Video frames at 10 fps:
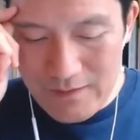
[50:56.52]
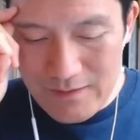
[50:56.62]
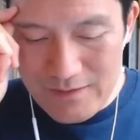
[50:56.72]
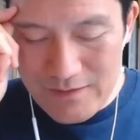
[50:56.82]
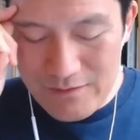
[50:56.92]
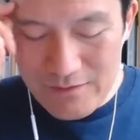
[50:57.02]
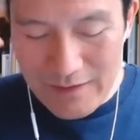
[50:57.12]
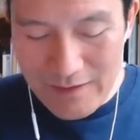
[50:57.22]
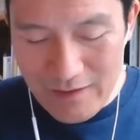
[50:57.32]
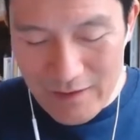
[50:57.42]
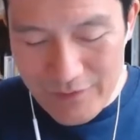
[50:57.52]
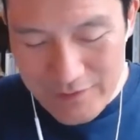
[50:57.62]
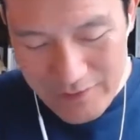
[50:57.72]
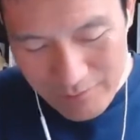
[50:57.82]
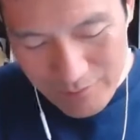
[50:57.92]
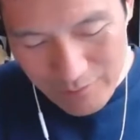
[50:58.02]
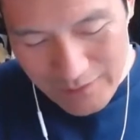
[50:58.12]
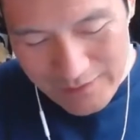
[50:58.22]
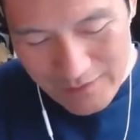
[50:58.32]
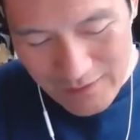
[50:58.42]
it's like on the tip of
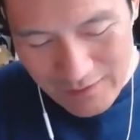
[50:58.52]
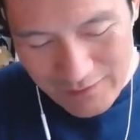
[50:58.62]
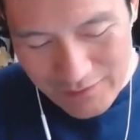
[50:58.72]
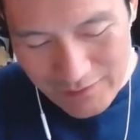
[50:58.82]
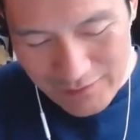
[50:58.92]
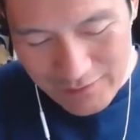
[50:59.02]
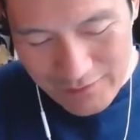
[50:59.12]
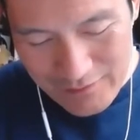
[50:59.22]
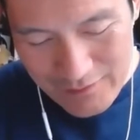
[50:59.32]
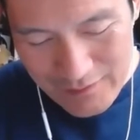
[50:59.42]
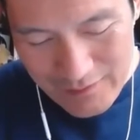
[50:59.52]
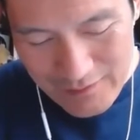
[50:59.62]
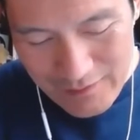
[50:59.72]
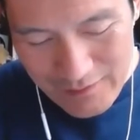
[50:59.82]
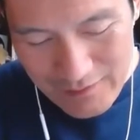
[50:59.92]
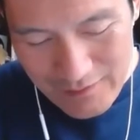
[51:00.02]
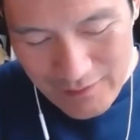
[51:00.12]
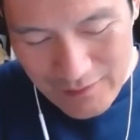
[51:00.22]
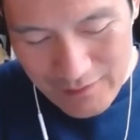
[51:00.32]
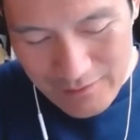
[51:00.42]
my tongue here.
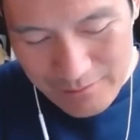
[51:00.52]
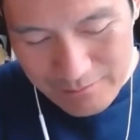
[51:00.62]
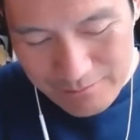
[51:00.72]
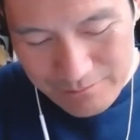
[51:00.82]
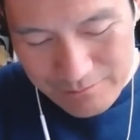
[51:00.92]
Um,